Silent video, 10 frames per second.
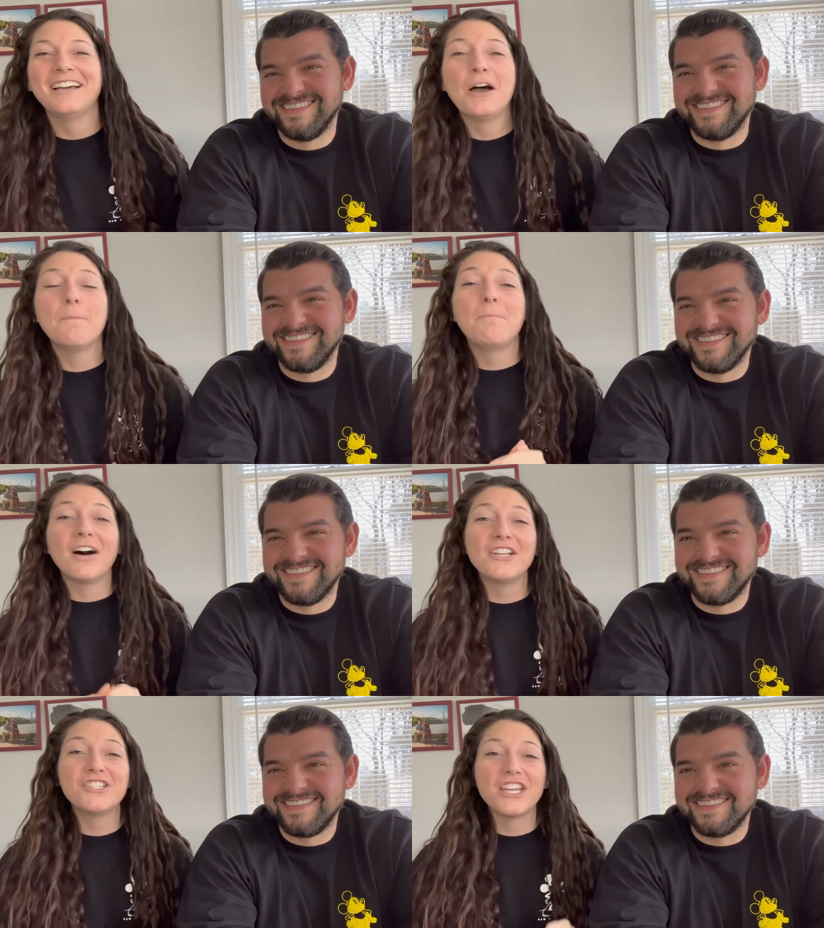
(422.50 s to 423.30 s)

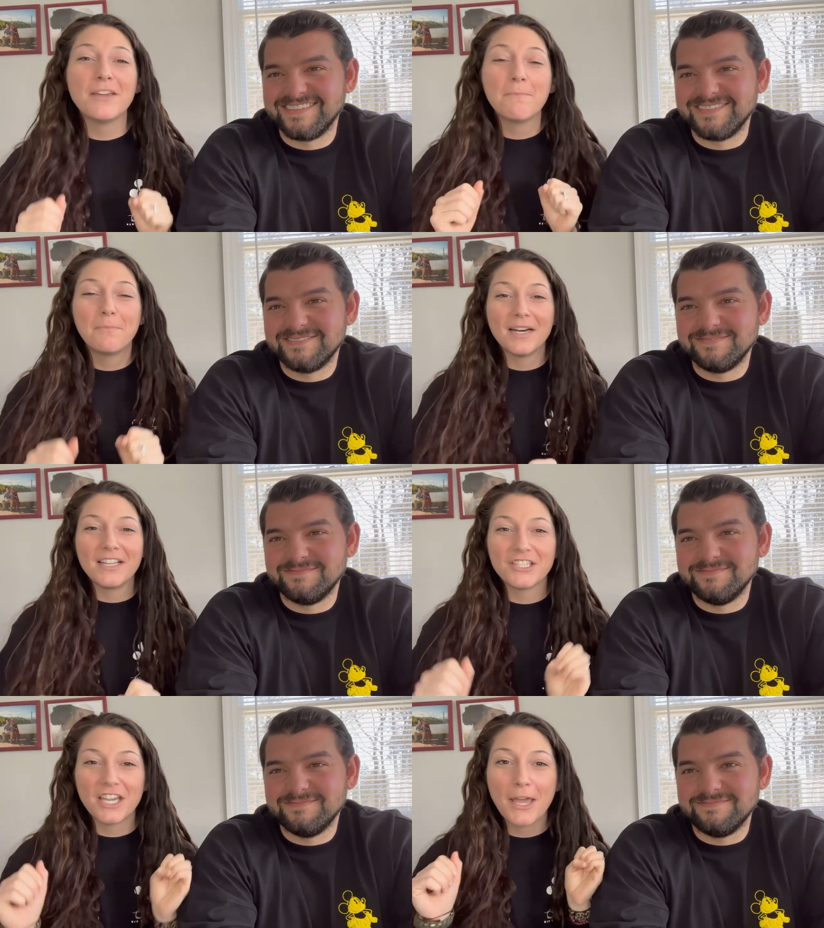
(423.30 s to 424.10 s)
Speaker 1: Budget,
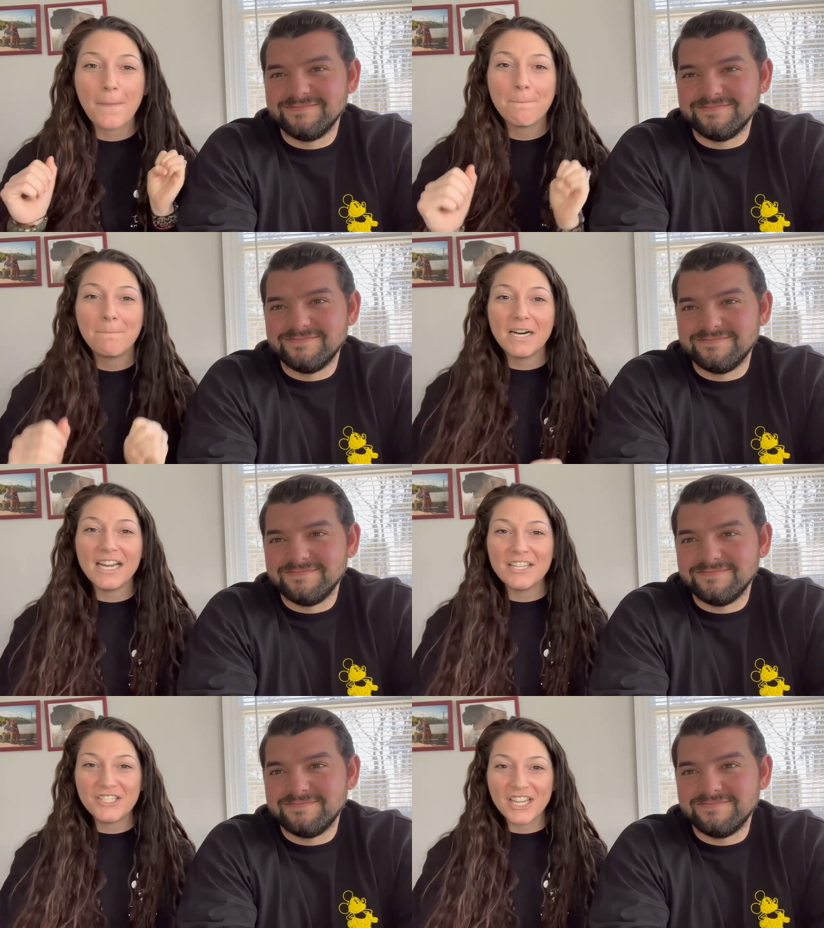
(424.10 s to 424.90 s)
budget,
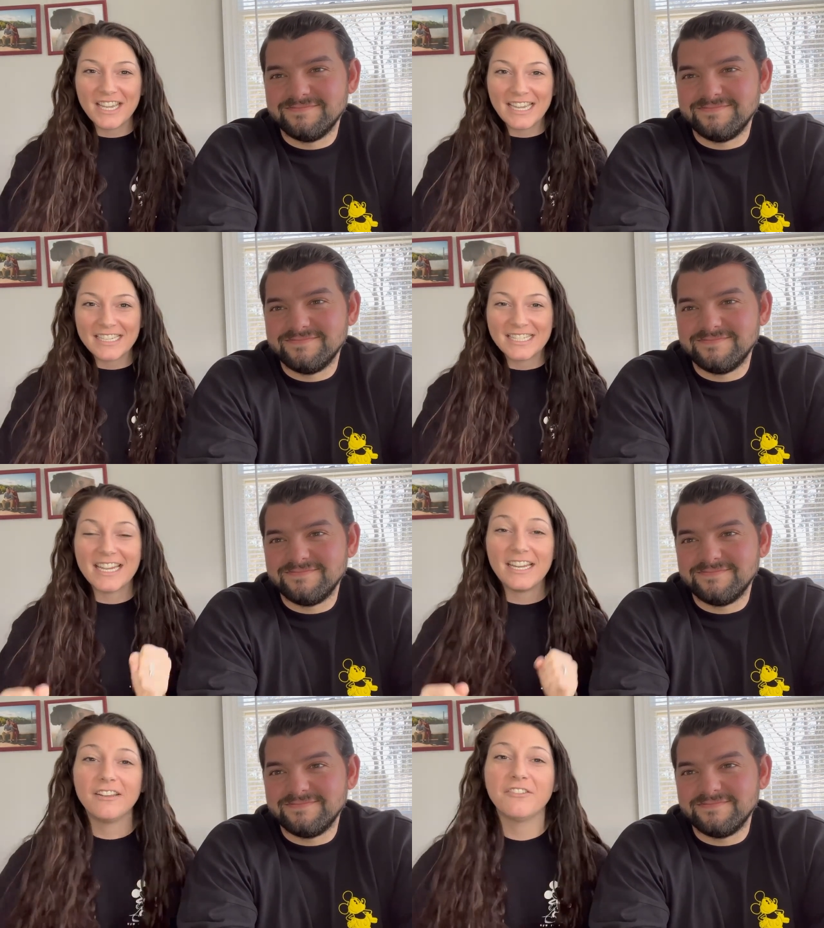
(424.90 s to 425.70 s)
budget.
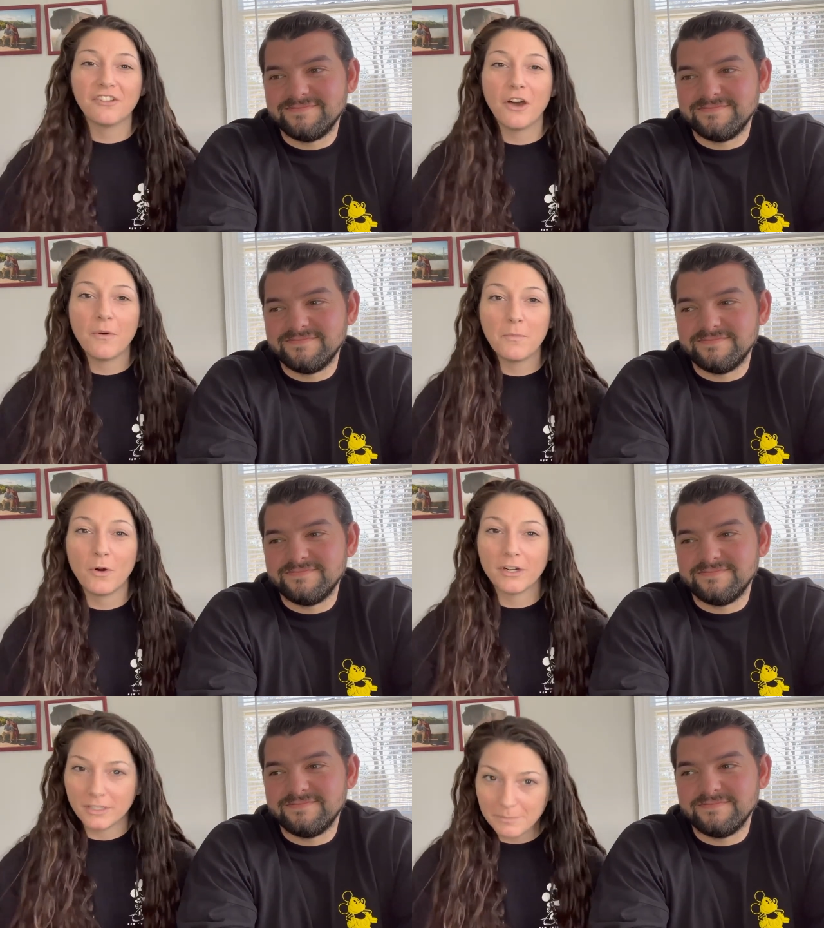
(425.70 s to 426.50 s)
It is so
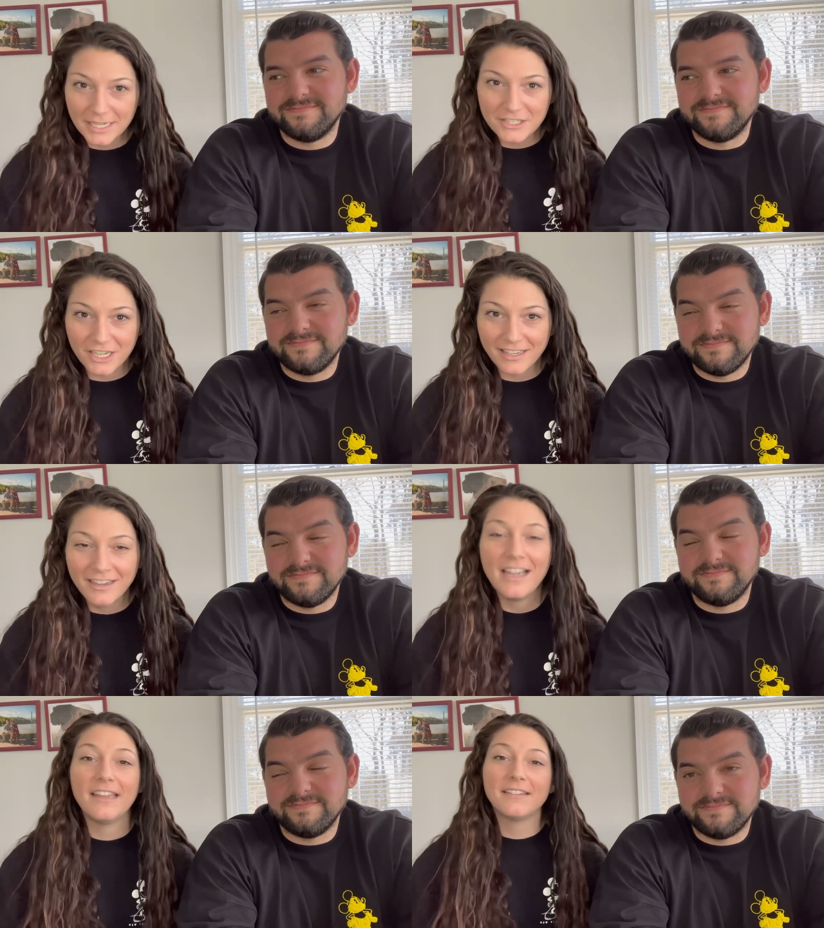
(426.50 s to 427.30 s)
important to budget,
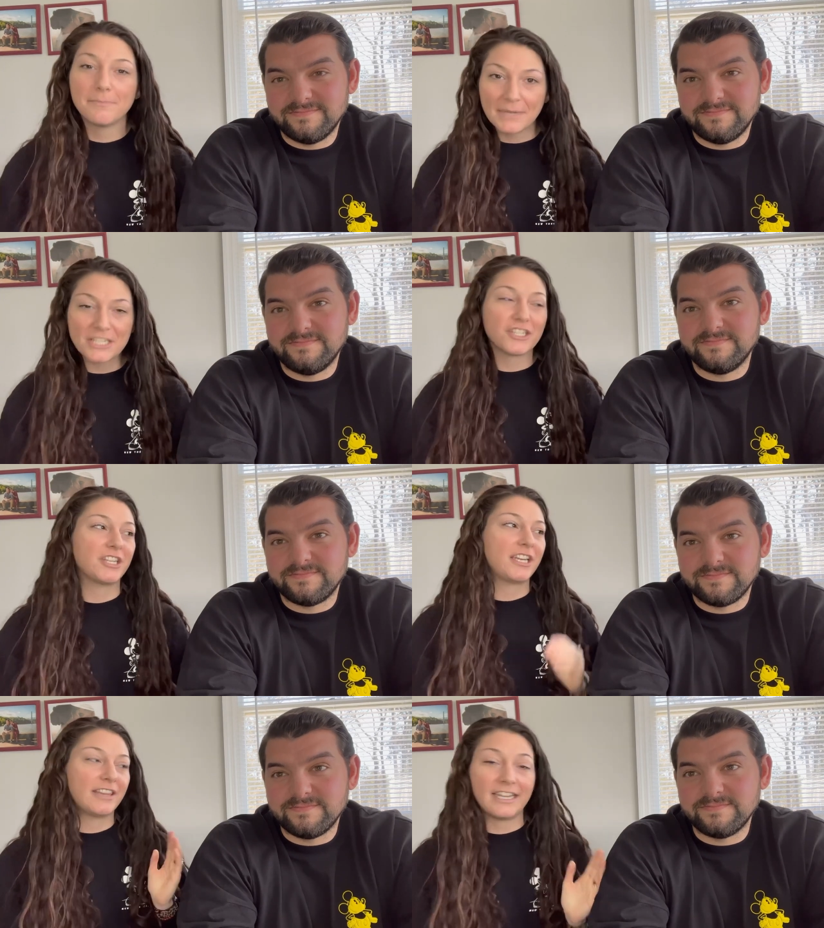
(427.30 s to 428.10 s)

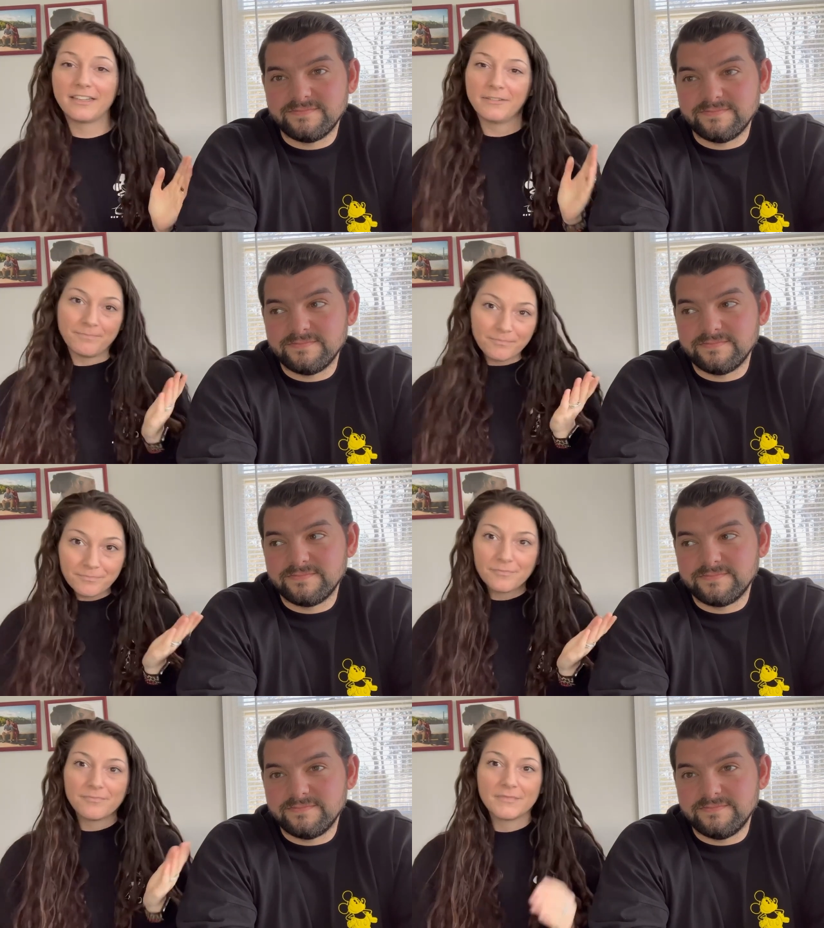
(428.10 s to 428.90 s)
especially like
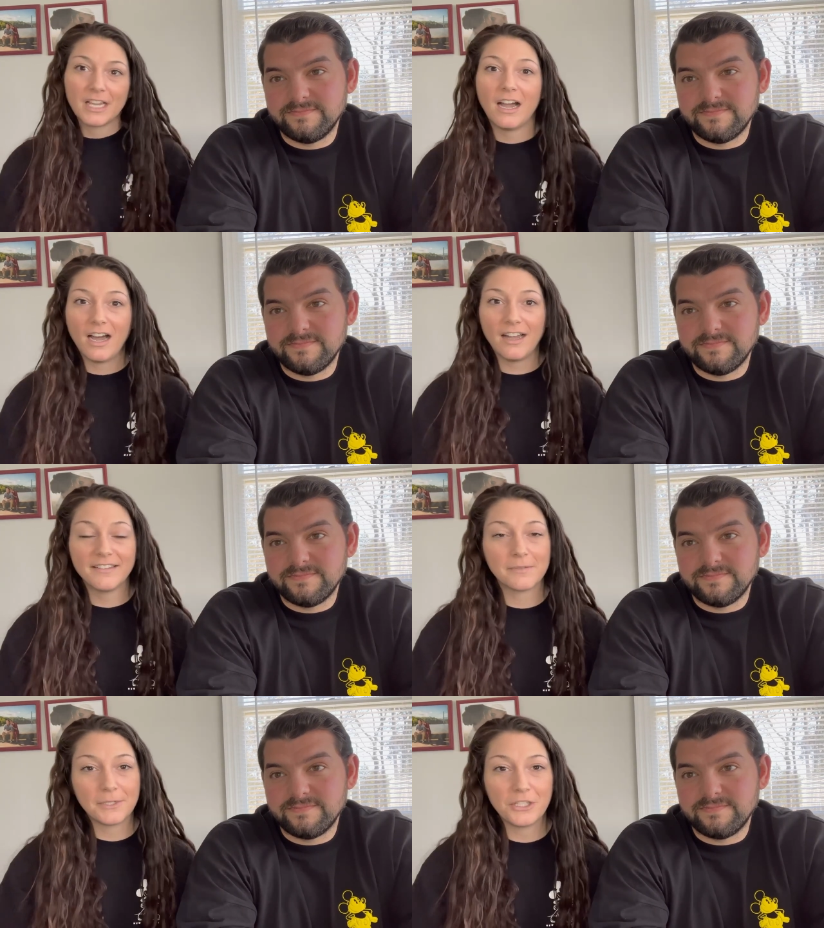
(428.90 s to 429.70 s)

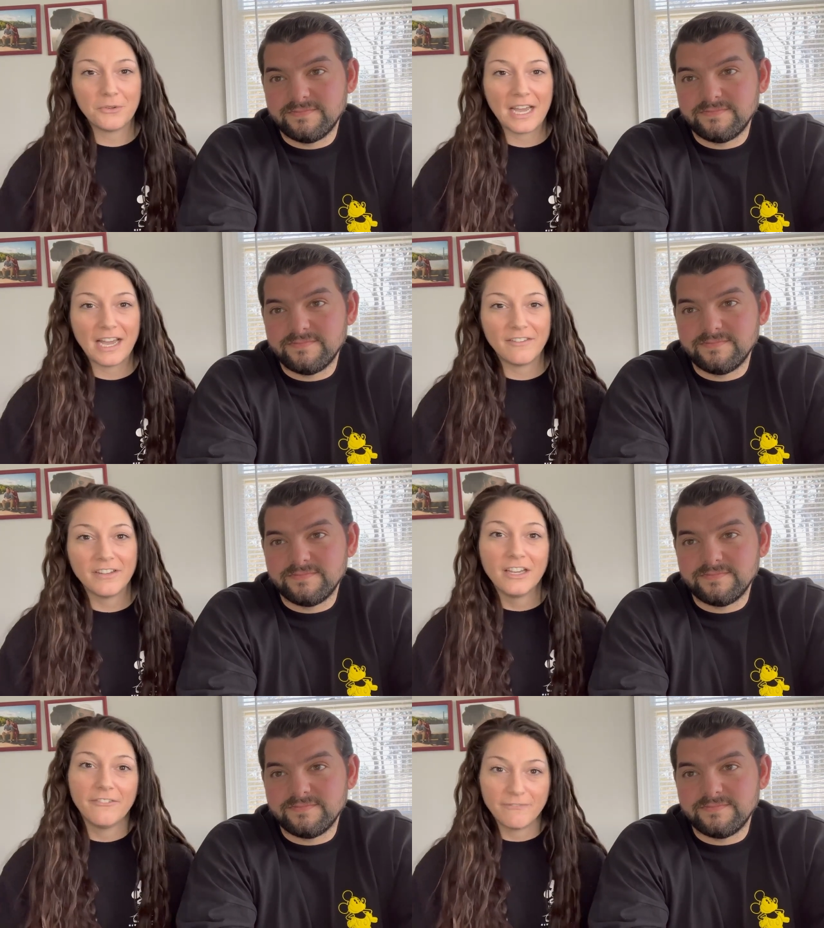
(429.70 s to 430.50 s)
us when you have
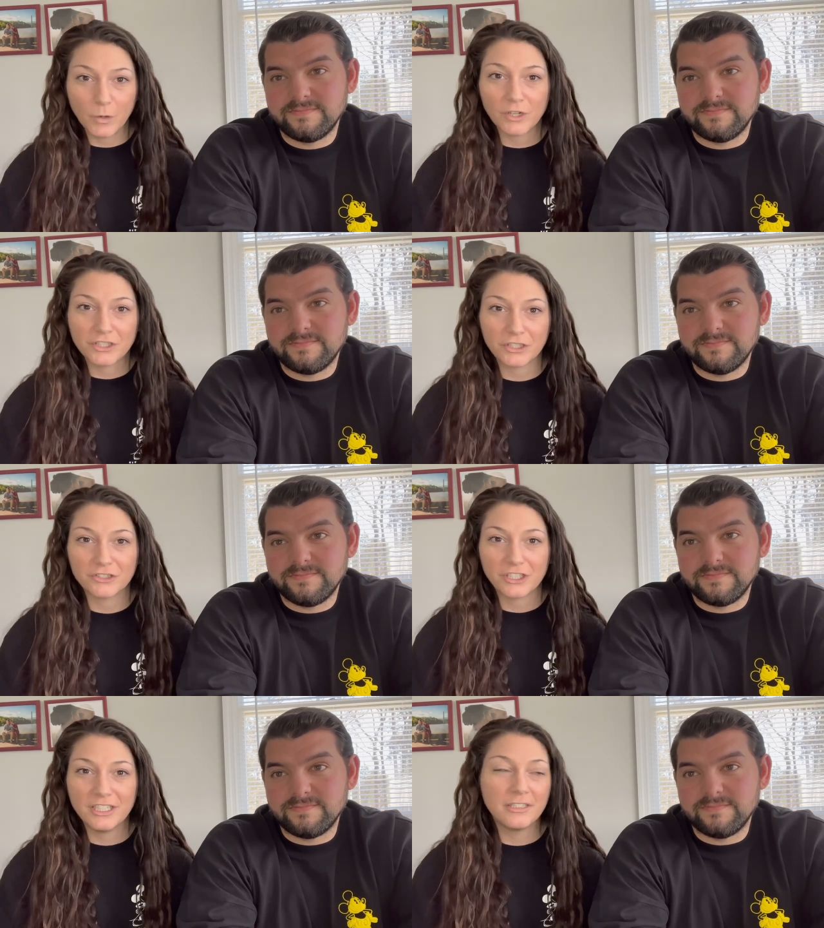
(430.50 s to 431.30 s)
four
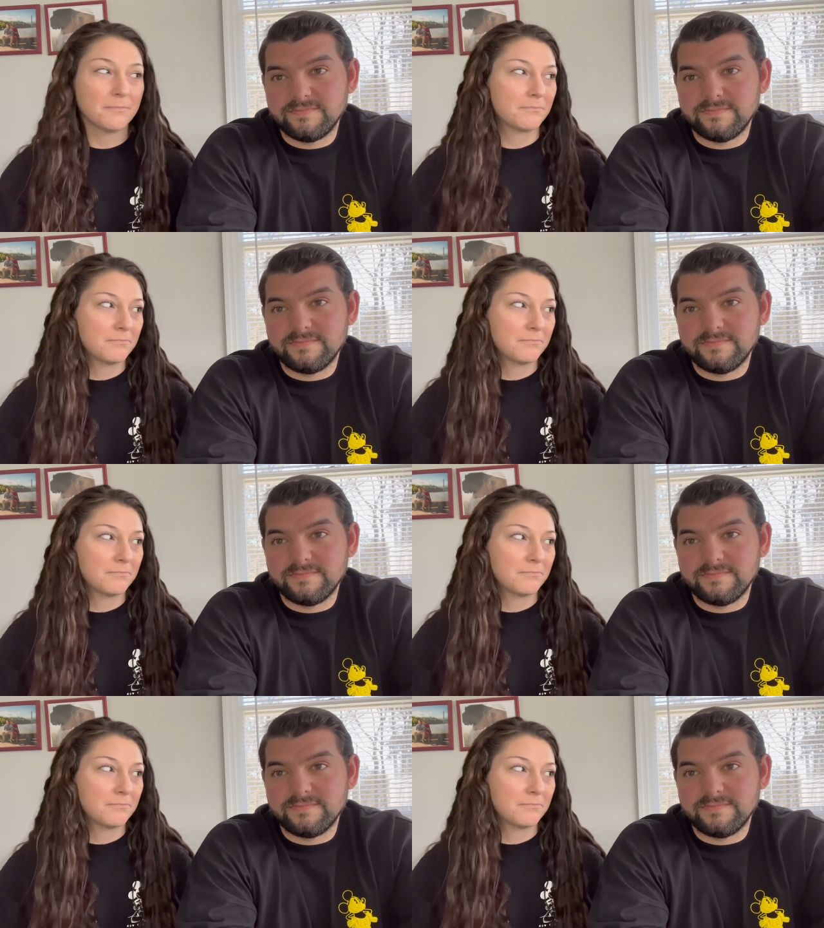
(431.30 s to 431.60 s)
children.